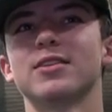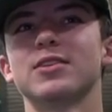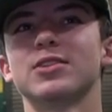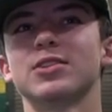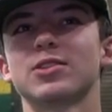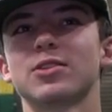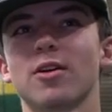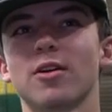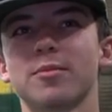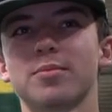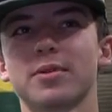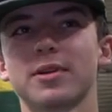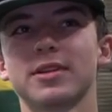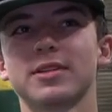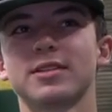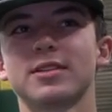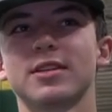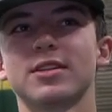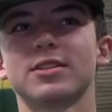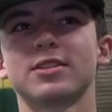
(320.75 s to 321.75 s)
Start
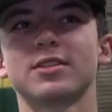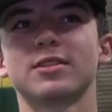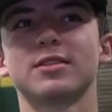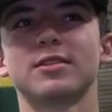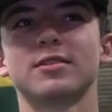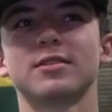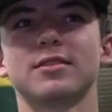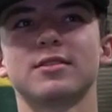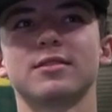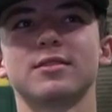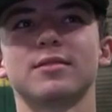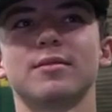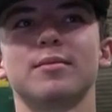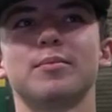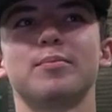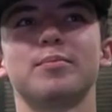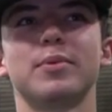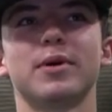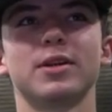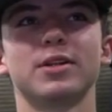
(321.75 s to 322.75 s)
PlayStation,
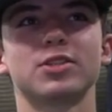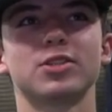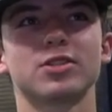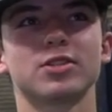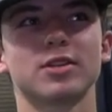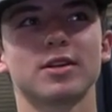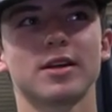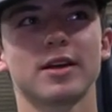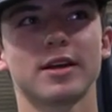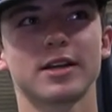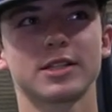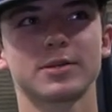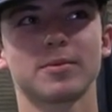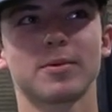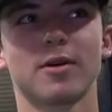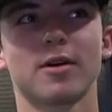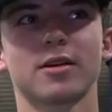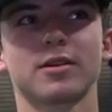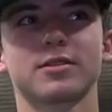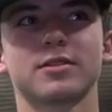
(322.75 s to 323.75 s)
bench
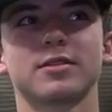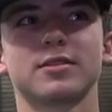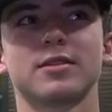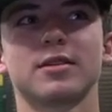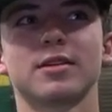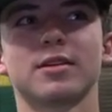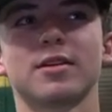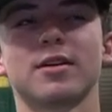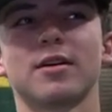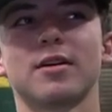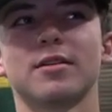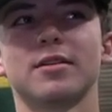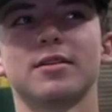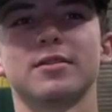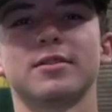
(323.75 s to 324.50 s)
Xbox, and then cut